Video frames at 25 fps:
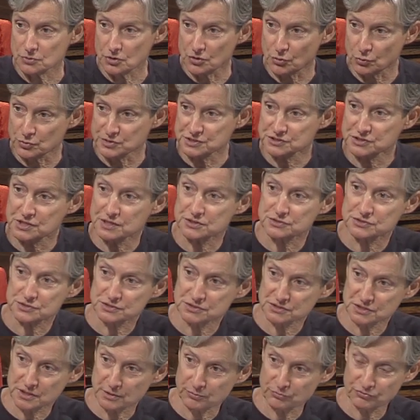always takes
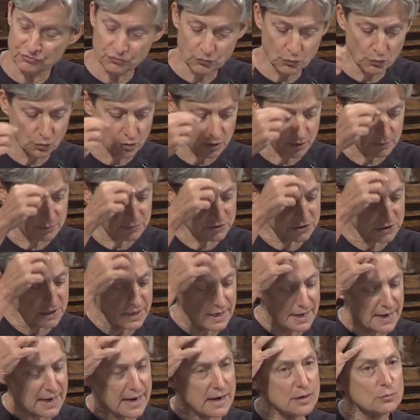the same forms,
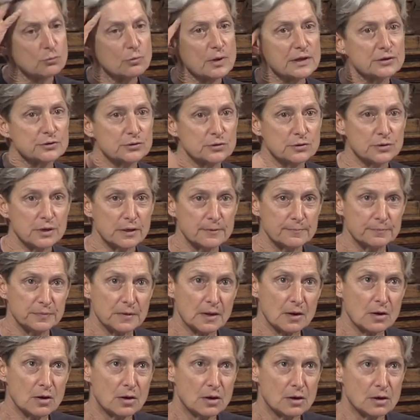and whether
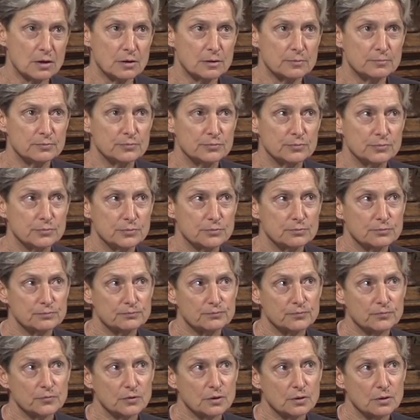
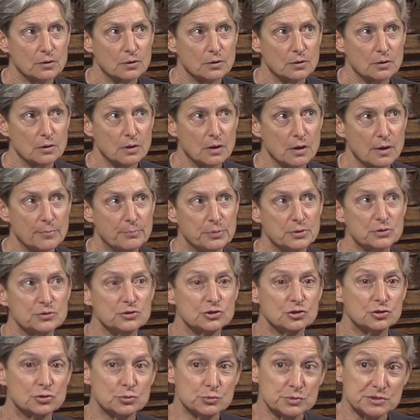a
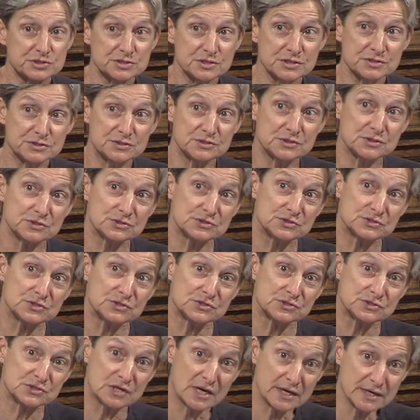political resistance
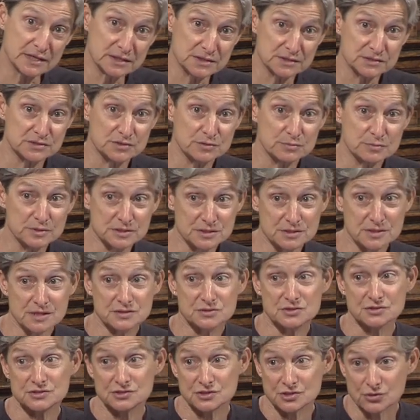to Zionism is
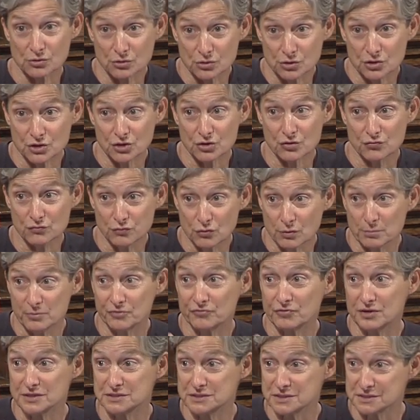necessarily a form
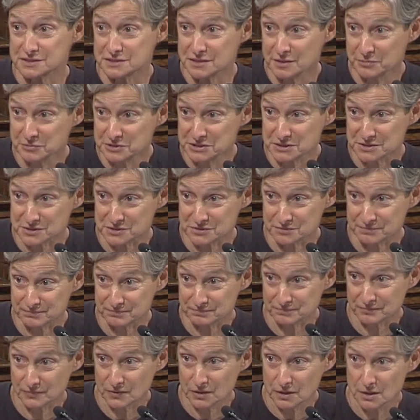of anti-Semitism.
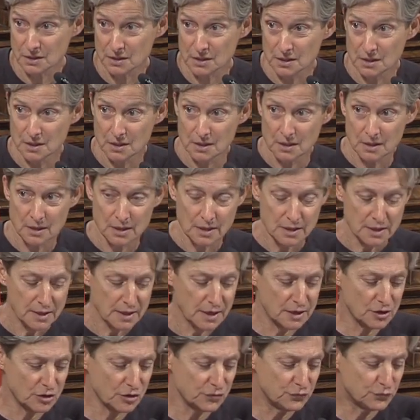
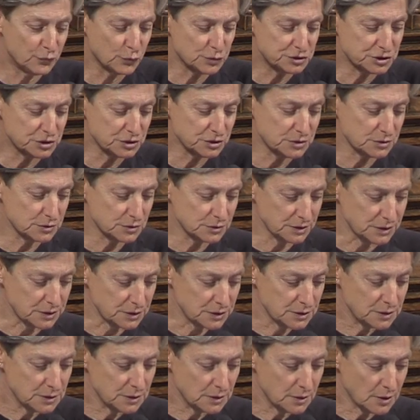And
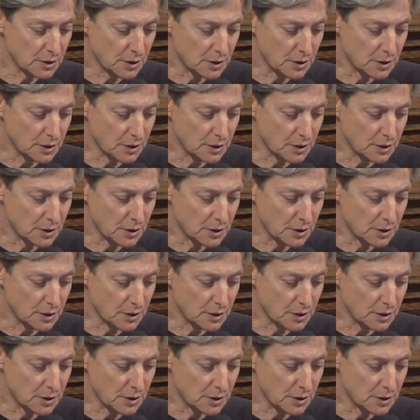unfortunately,